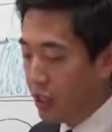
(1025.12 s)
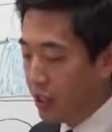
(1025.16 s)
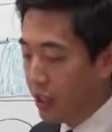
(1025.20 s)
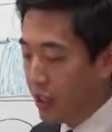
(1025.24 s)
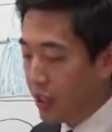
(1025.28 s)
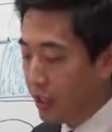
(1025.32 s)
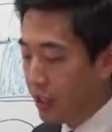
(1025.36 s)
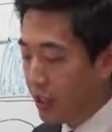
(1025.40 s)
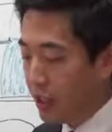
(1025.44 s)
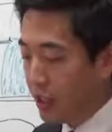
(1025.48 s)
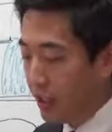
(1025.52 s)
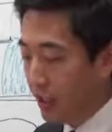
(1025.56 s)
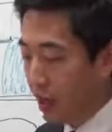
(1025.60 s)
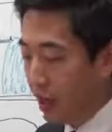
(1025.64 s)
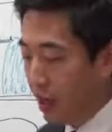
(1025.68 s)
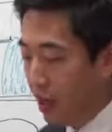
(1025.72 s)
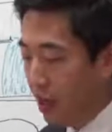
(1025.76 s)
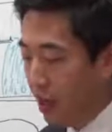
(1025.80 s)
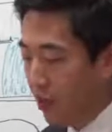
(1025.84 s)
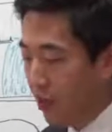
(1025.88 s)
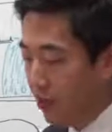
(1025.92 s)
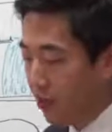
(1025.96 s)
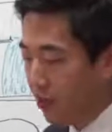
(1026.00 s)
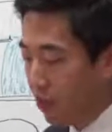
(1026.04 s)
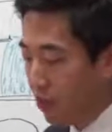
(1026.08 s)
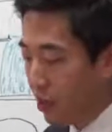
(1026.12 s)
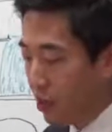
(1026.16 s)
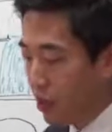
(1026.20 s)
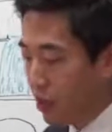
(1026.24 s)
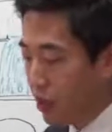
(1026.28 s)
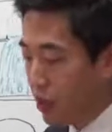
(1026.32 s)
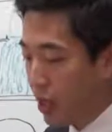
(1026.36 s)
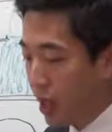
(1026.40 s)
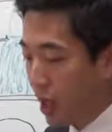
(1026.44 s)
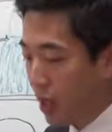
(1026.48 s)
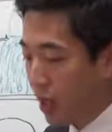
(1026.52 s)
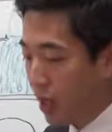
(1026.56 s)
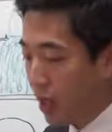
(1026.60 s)
it's a city.
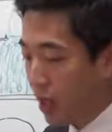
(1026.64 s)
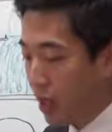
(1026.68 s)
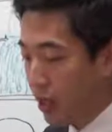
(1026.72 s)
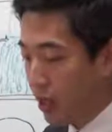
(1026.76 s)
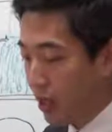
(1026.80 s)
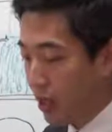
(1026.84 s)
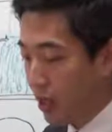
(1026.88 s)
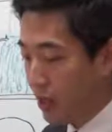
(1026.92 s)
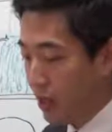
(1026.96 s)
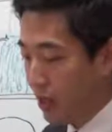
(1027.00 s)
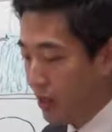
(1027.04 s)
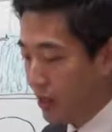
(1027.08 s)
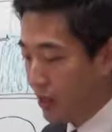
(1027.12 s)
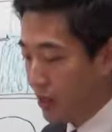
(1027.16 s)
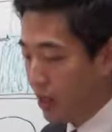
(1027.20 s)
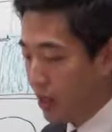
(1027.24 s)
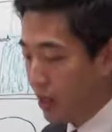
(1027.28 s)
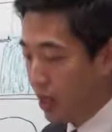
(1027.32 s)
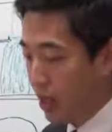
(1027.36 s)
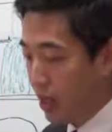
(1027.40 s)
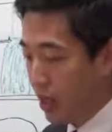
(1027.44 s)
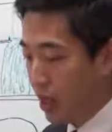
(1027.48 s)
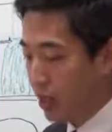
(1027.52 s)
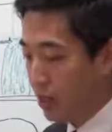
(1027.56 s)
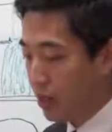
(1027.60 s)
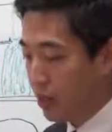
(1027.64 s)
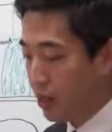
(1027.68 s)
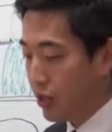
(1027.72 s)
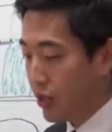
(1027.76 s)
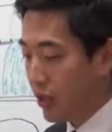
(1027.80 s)
Second, it's uh,